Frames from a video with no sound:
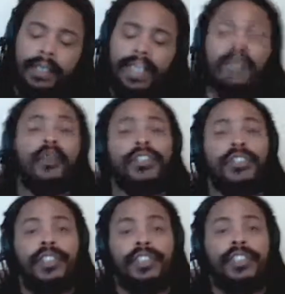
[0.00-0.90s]
Then where's
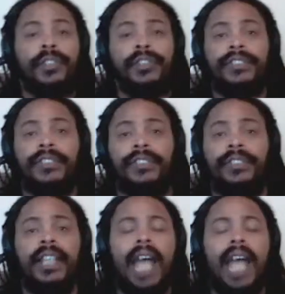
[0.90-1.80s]
your excuse?
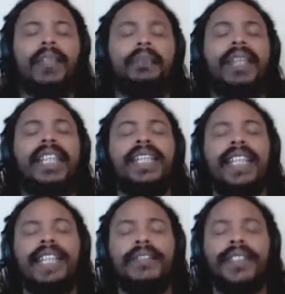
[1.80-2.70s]
I was playing
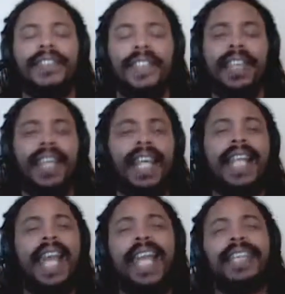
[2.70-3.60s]
Tetris,
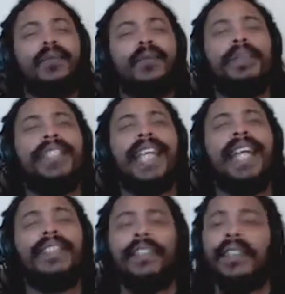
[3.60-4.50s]
and I had to whoop his
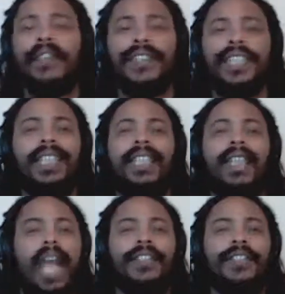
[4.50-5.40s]
ass. No,
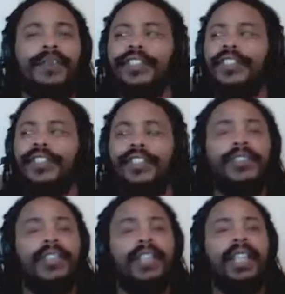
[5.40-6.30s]
see, how you, where's your
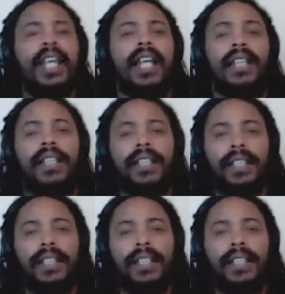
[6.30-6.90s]
excuse on that?